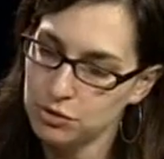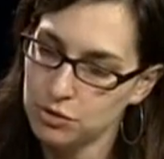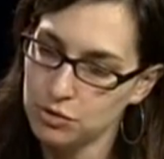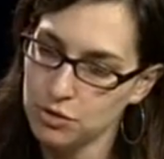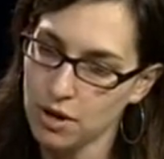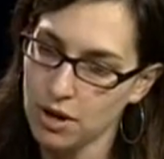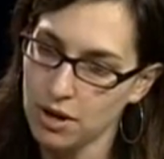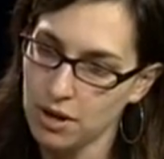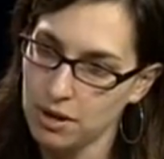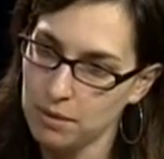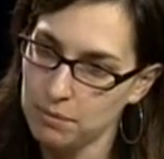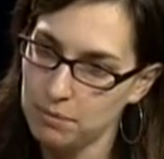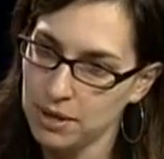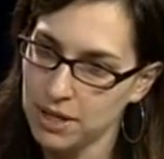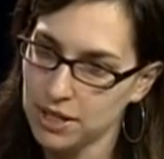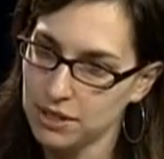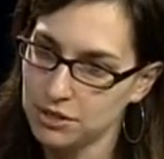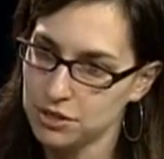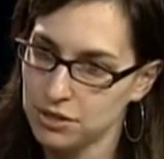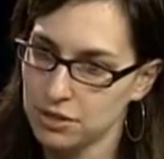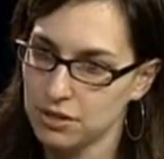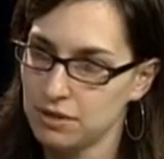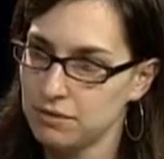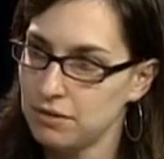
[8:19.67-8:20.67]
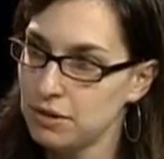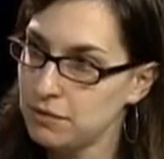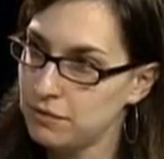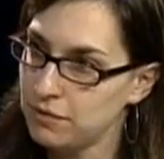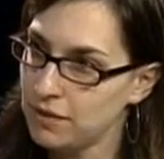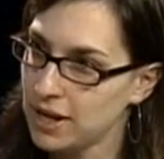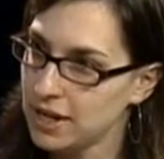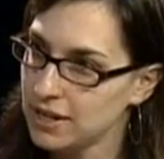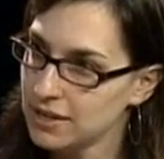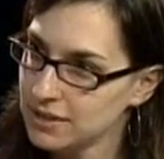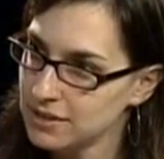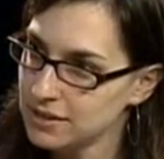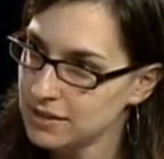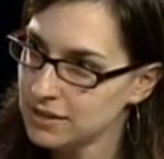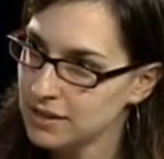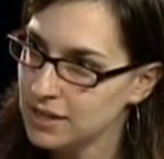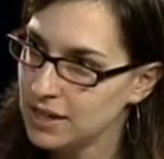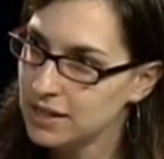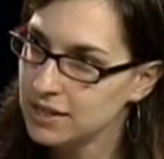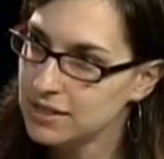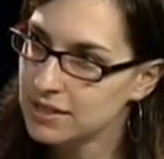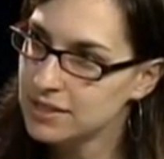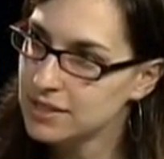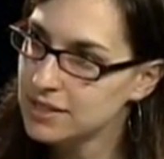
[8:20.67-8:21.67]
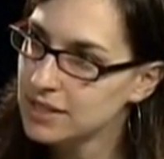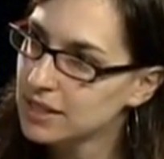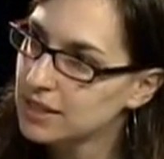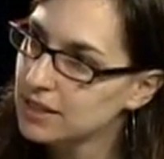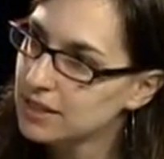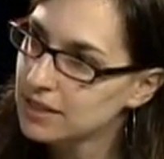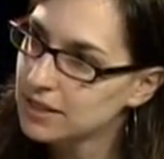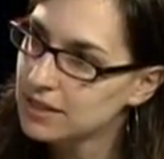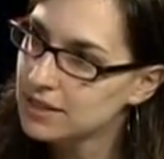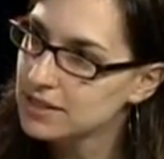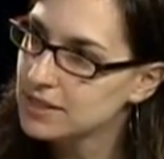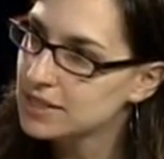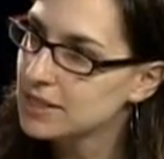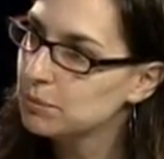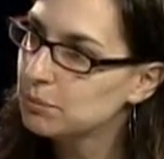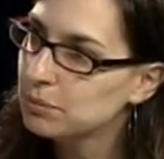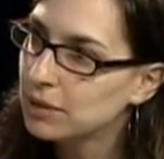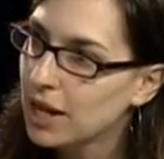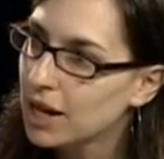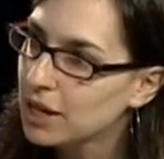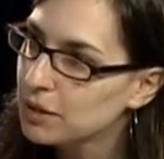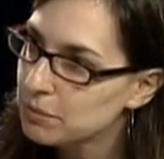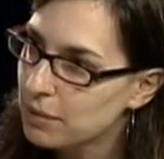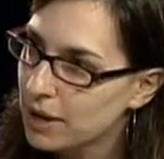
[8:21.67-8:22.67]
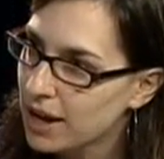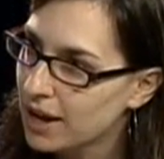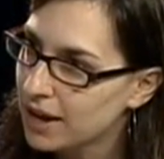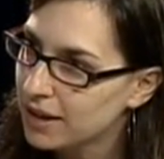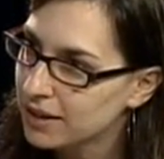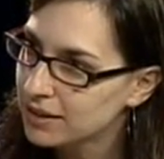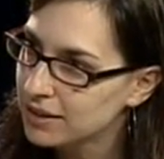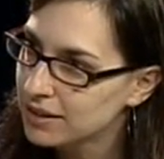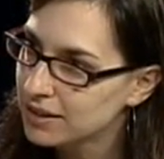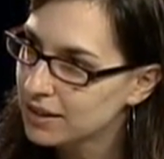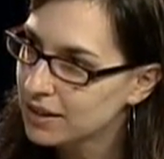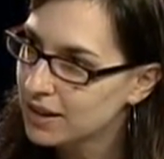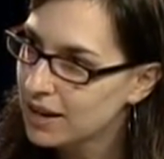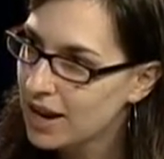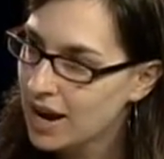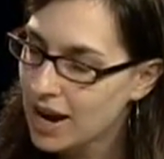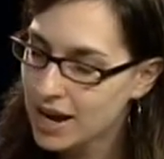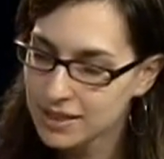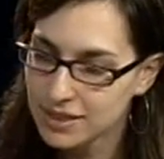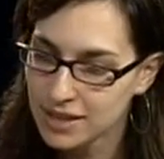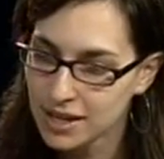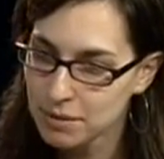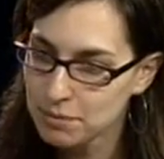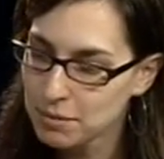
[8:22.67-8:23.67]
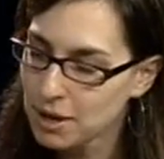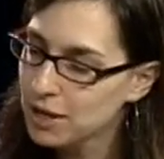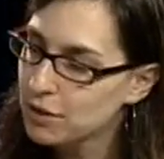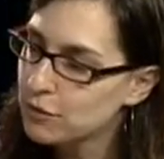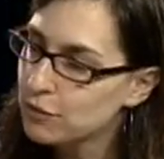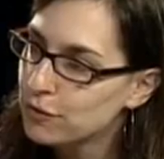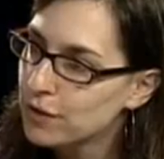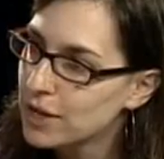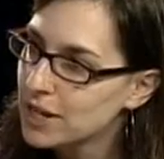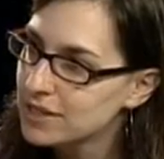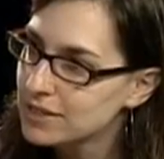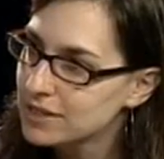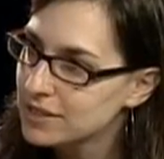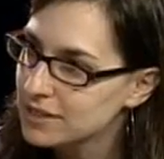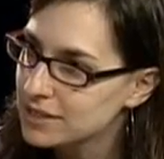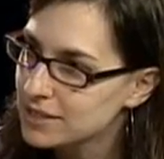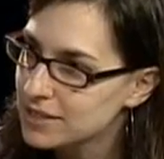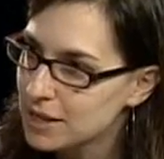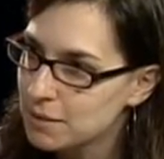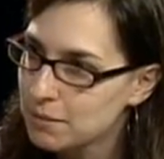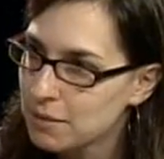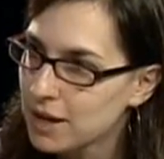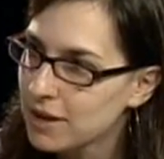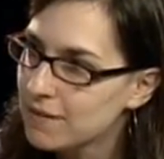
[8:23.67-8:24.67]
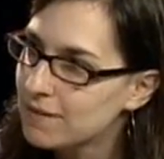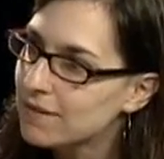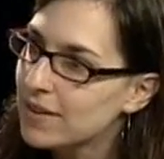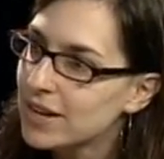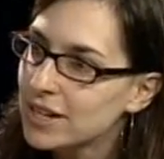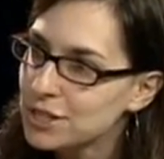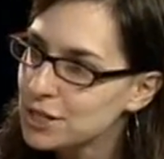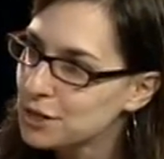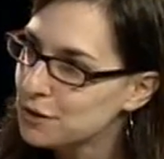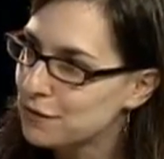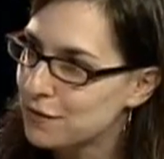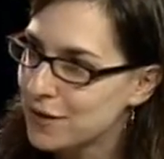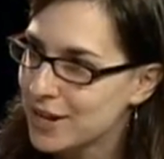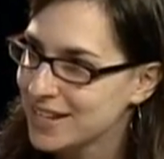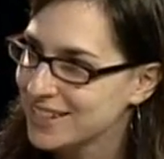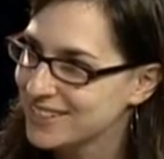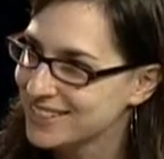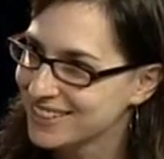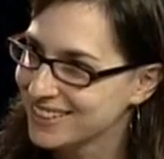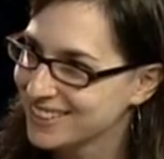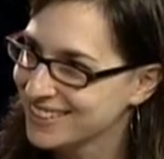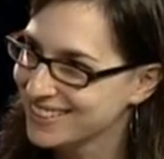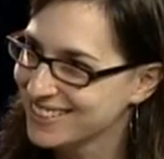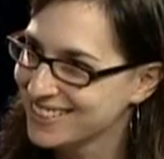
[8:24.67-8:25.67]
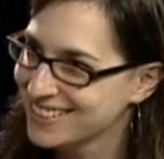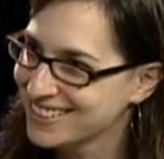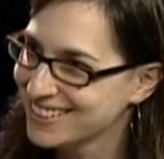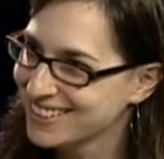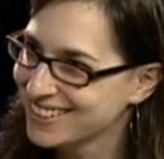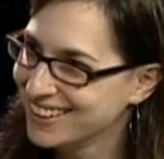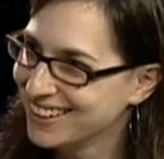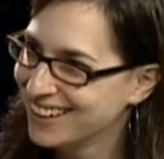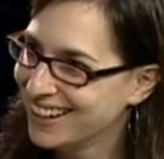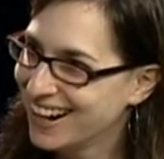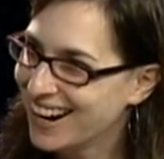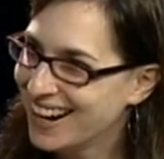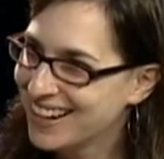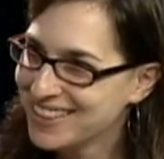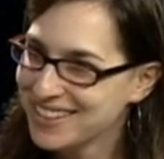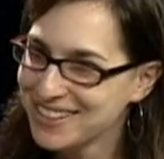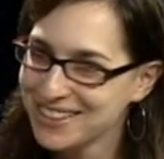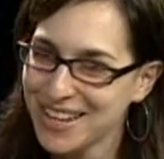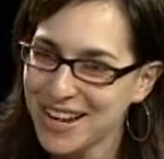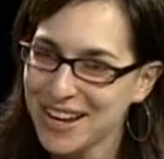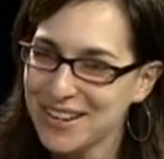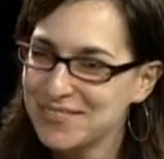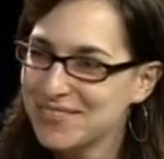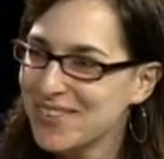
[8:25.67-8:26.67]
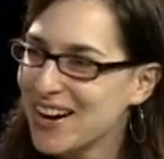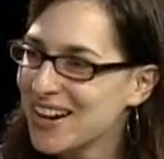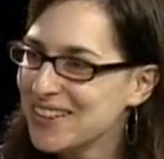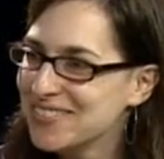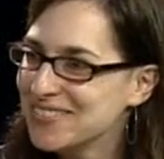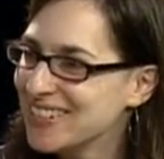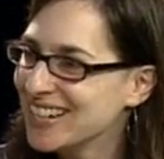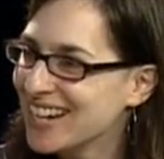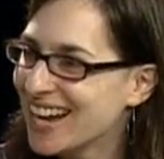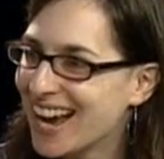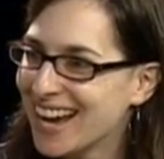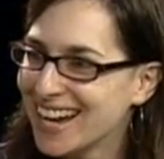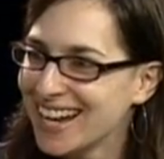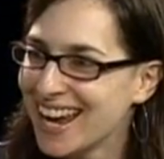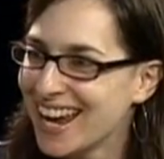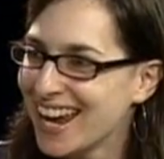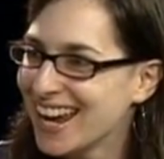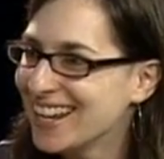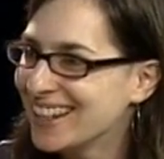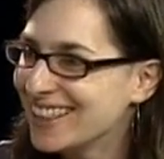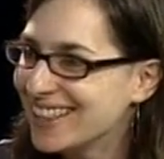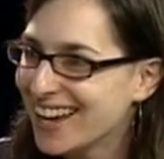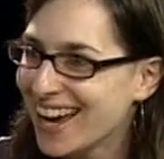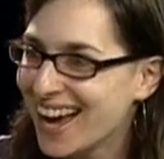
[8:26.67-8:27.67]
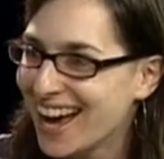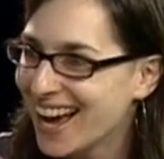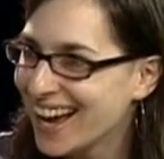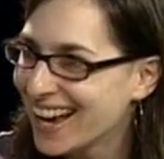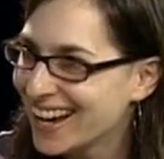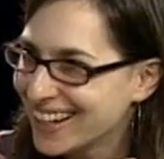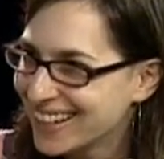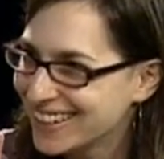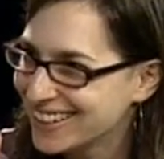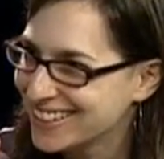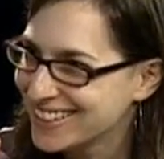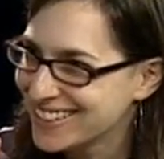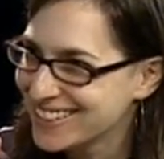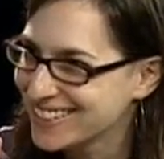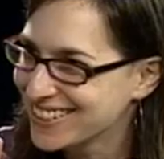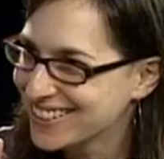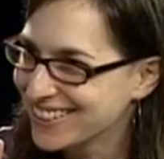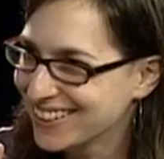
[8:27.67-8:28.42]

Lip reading: draw a picture of a face, stick it in a Ziploc bag, and they make faces. They make veggie faces. And they're like, "Mommy, I ate the eyes,